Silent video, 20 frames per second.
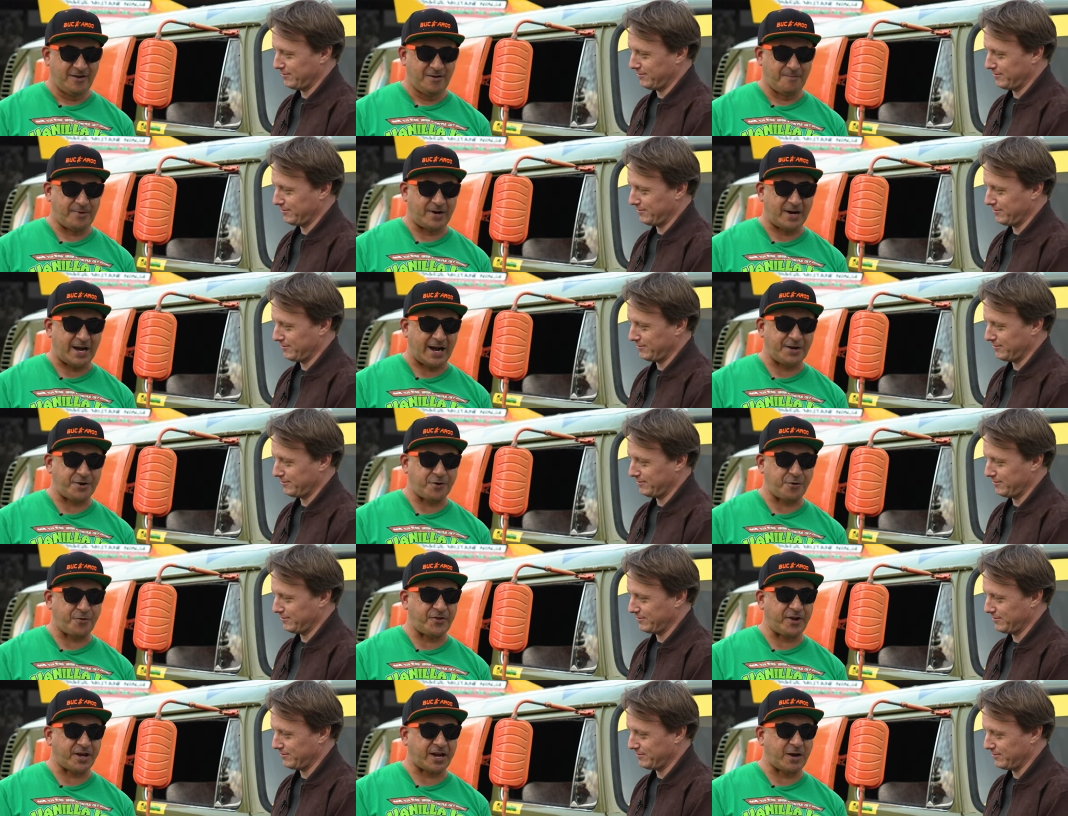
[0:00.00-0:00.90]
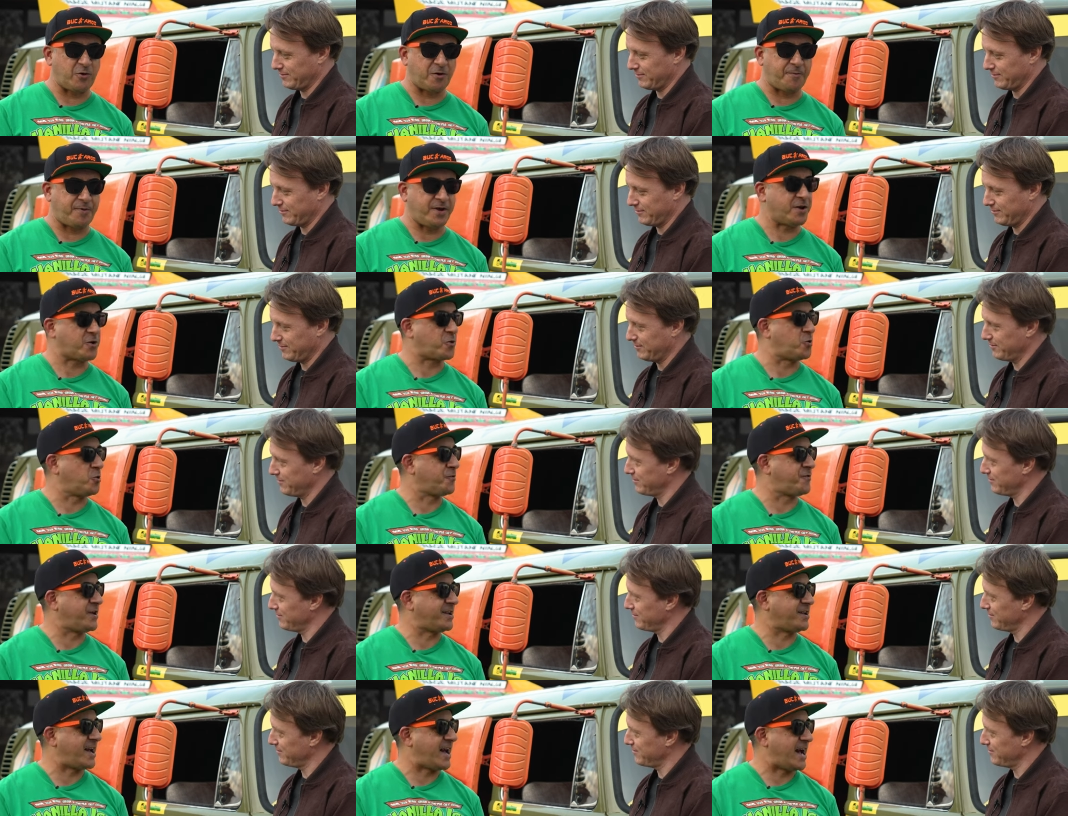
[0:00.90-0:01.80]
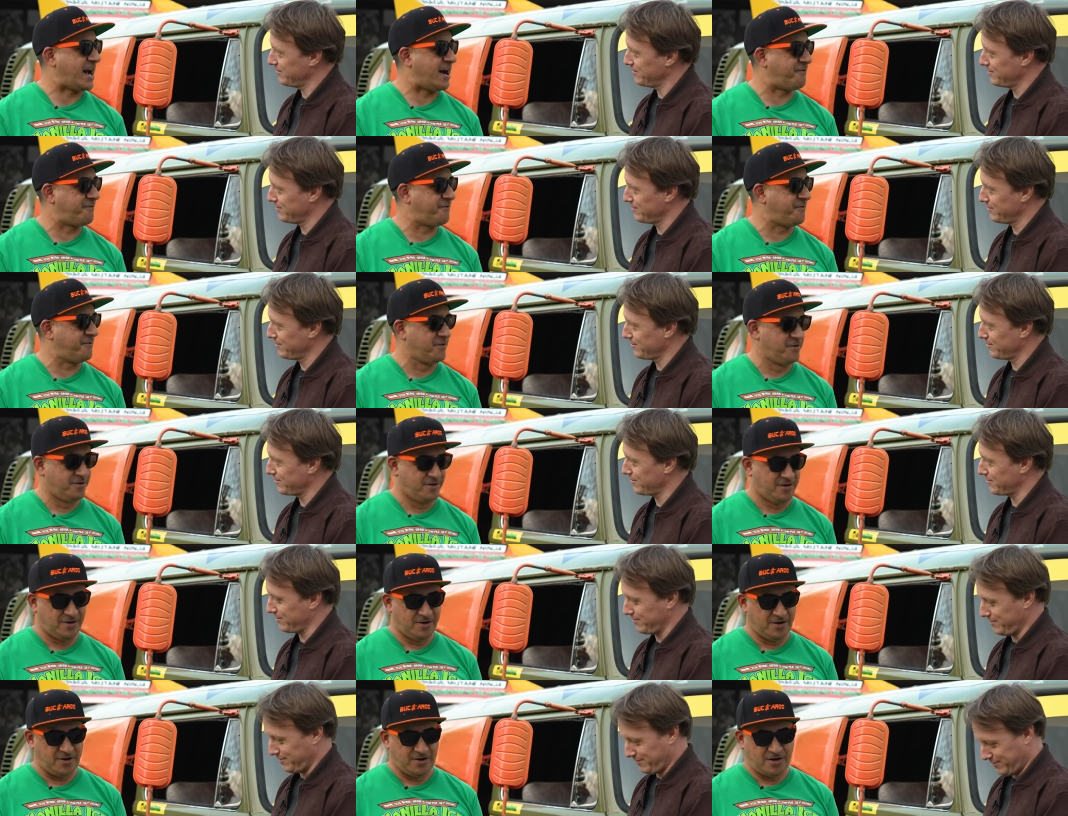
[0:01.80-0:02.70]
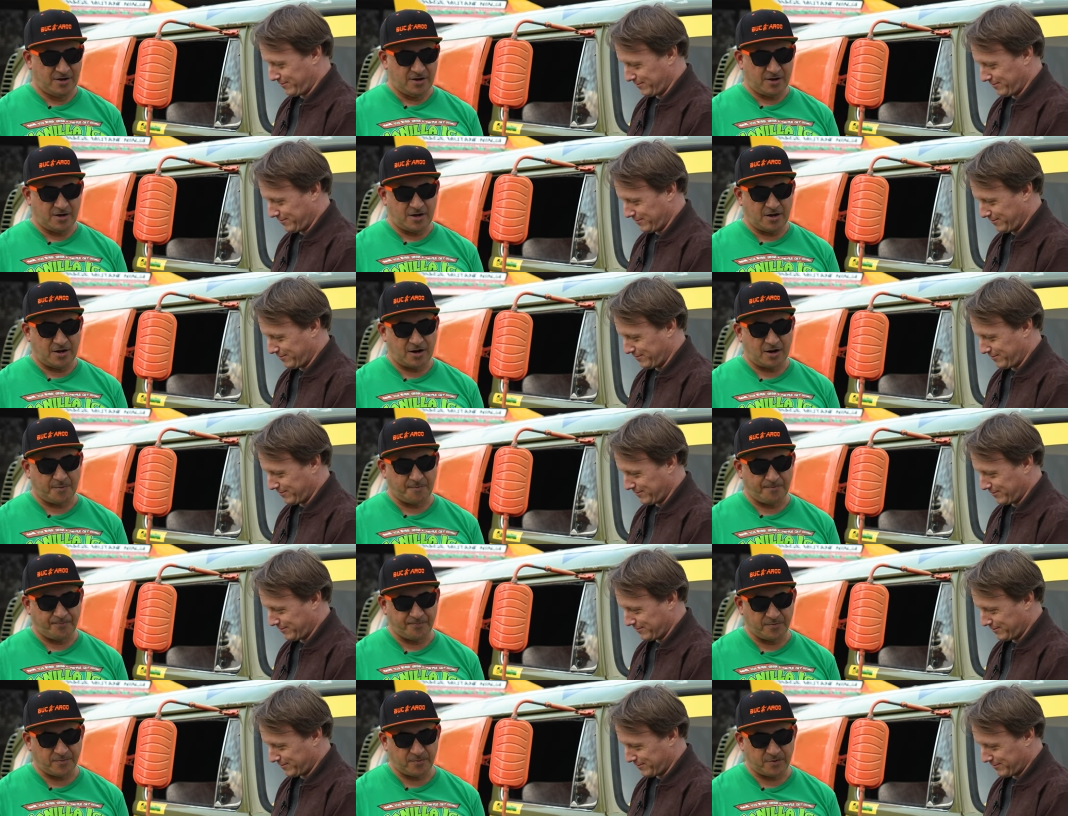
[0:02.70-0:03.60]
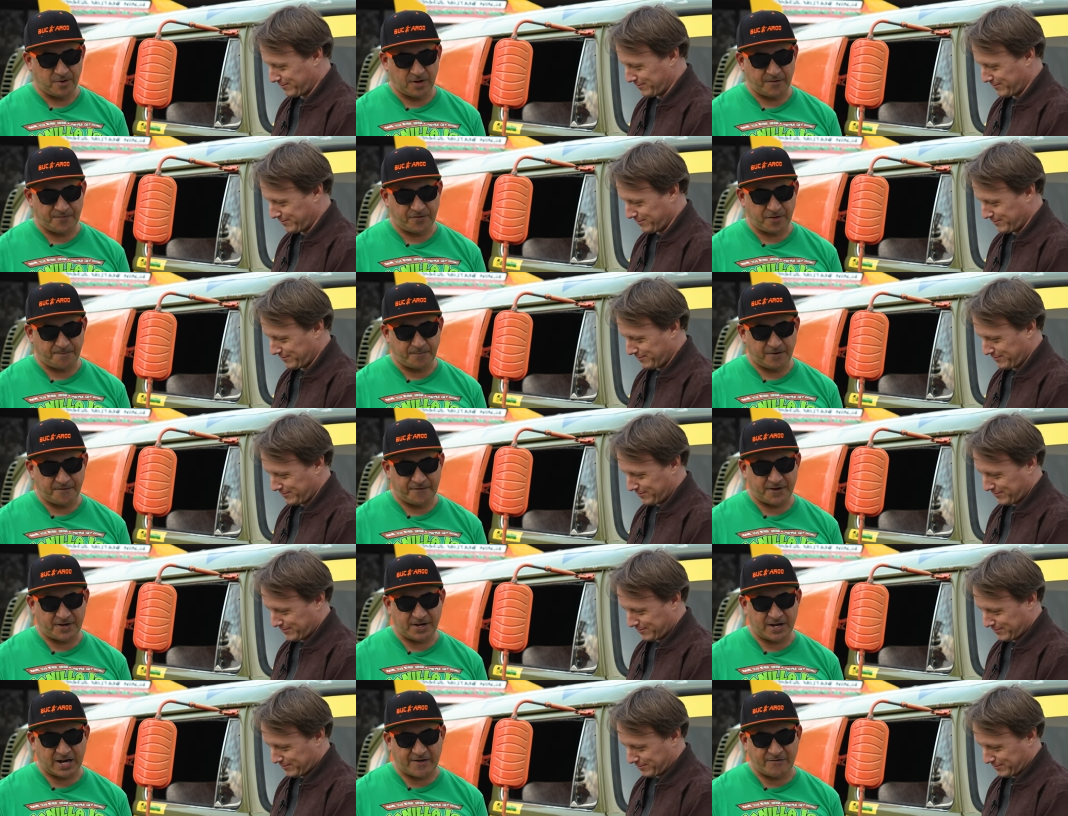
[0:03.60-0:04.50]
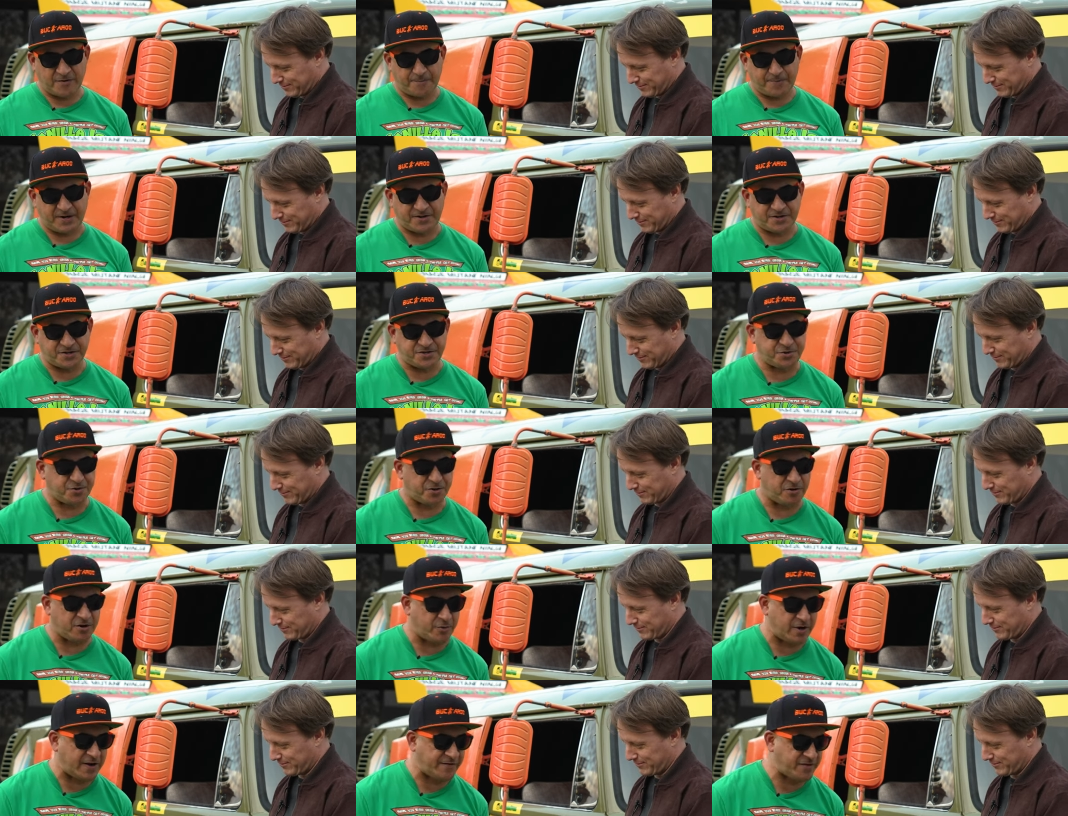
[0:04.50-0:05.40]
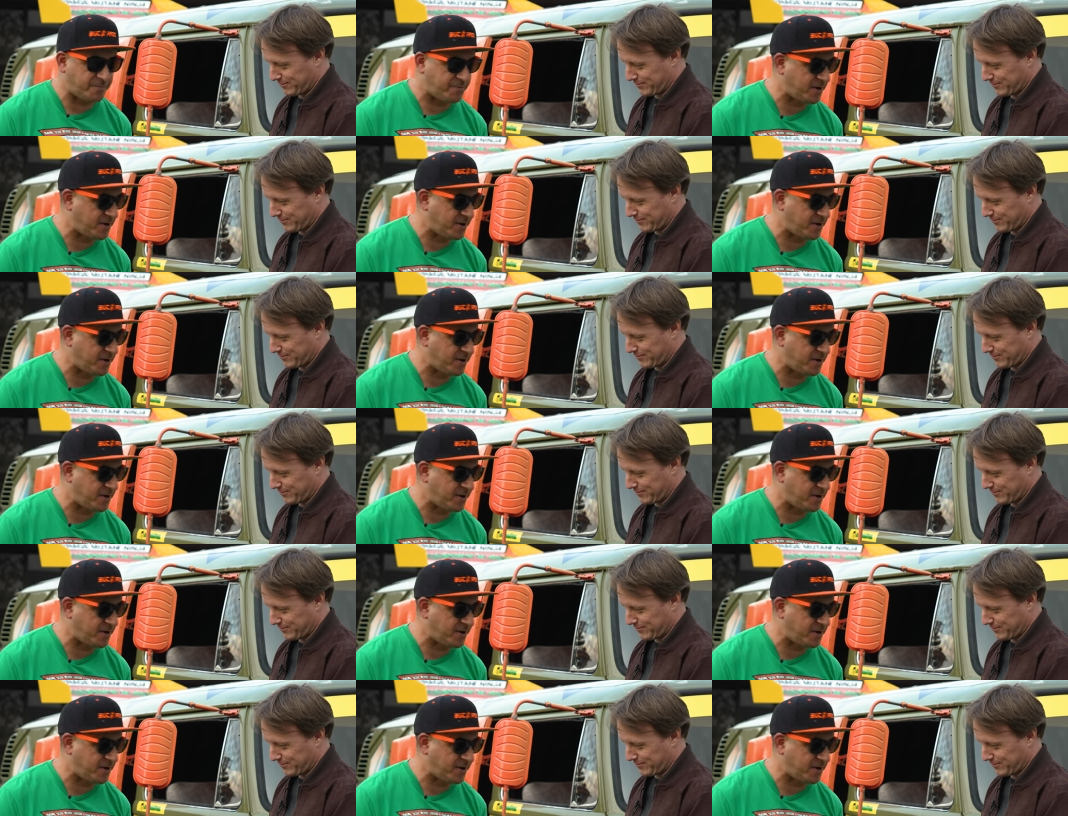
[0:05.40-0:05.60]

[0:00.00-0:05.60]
Speaker 1: but I do think it would be a cool thing to have. Mm-hmm. um, if the, if it did have a pizza shooter, it would have to